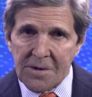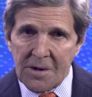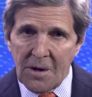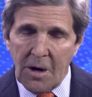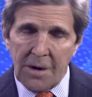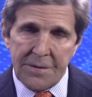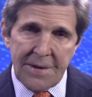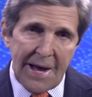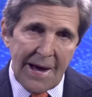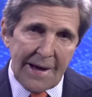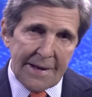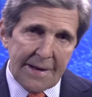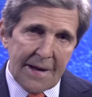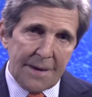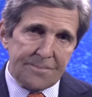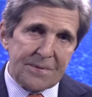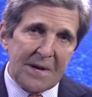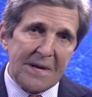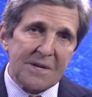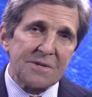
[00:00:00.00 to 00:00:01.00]
On the
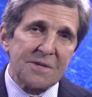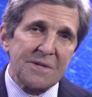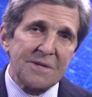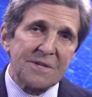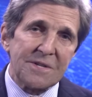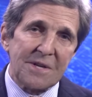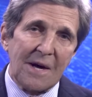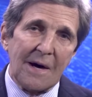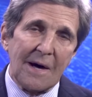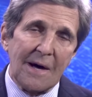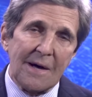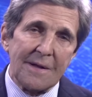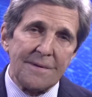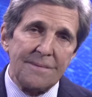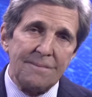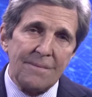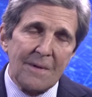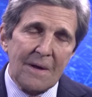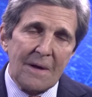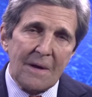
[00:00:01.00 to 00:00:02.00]
adaptation
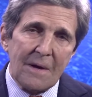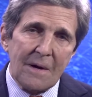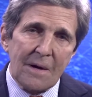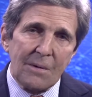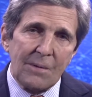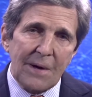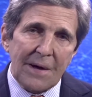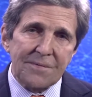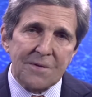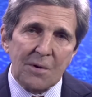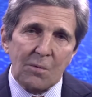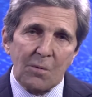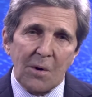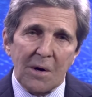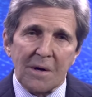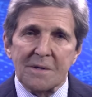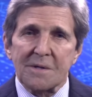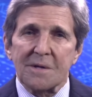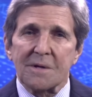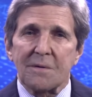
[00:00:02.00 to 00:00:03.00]
side, we have to
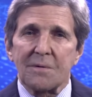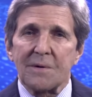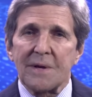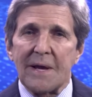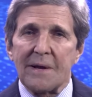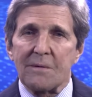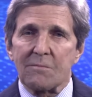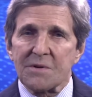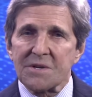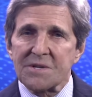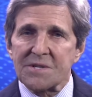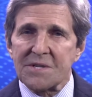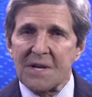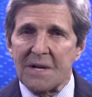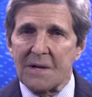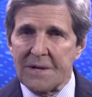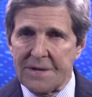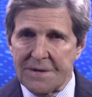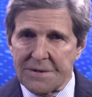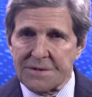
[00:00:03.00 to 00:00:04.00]
work to create
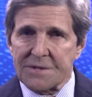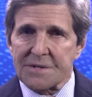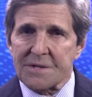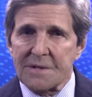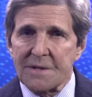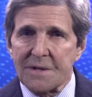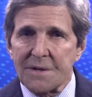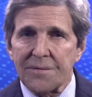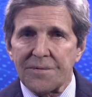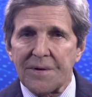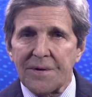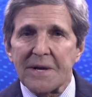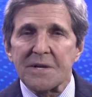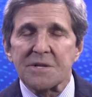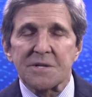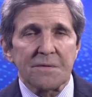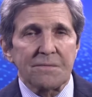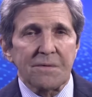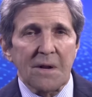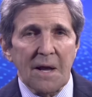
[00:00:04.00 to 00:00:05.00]
resilience in the
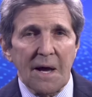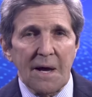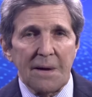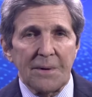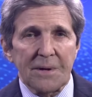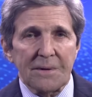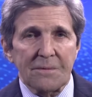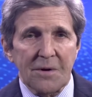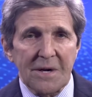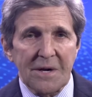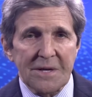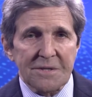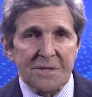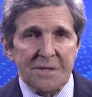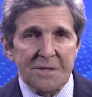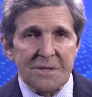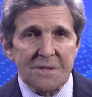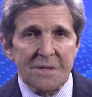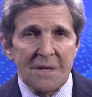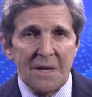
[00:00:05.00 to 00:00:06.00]
face of climate
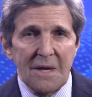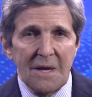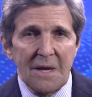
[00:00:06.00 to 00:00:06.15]
crisis.